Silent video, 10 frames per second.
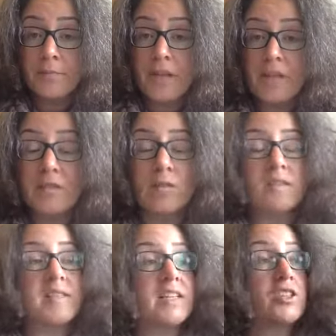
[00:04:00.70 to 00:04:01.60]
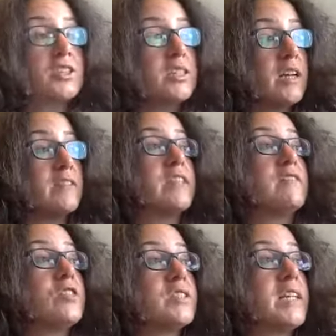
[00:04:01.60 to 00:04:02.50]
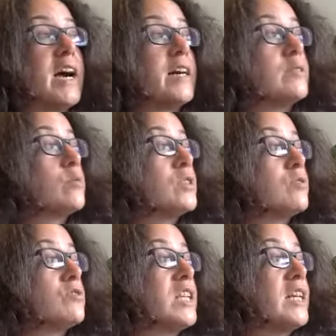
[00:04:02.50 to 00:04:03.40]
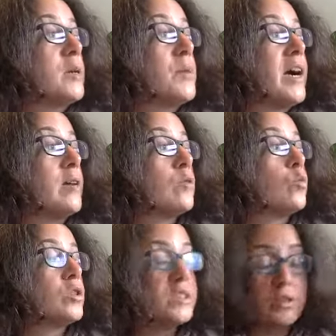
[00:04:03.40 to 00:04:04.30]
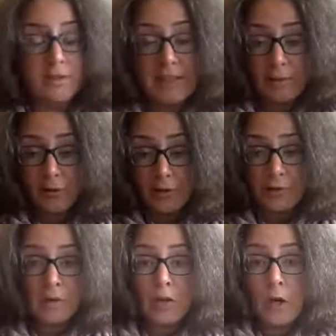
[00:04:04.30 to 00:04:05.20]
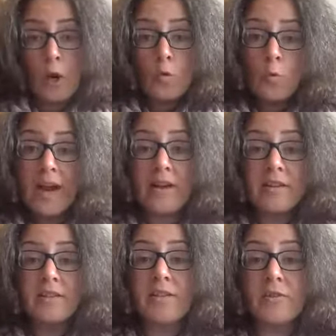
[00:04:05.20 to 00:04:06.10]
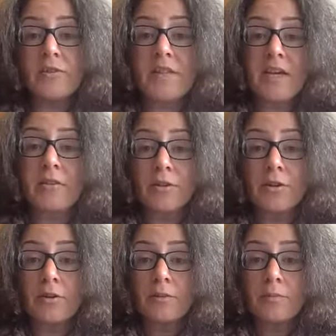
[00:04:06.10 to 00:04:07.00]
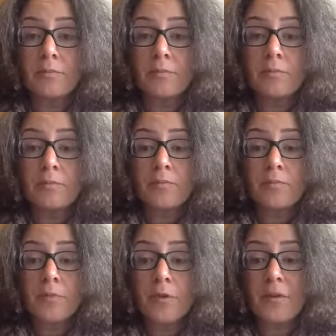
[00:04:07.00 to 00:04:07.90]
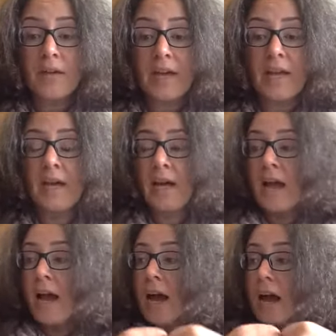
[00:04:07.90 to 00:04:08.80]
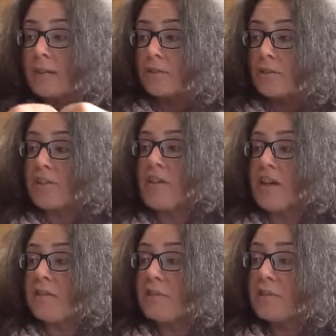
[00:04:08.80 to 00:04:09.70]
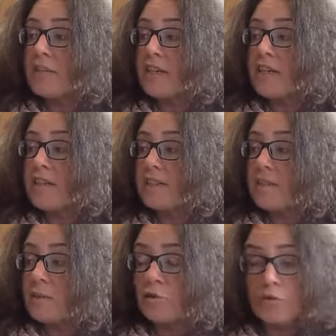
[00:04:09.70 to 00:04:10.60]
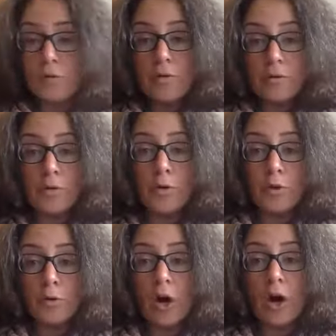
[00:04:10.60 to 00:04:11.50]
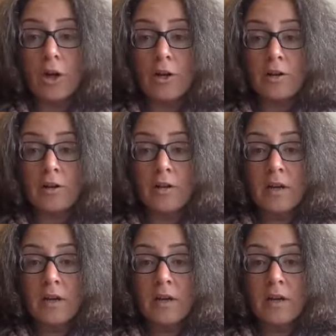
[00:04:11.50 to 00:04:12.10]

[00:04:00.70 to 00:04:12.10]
And so the session that I've just had was really about what's your center? Where is your center? Okay. And your center is the truth of who you are,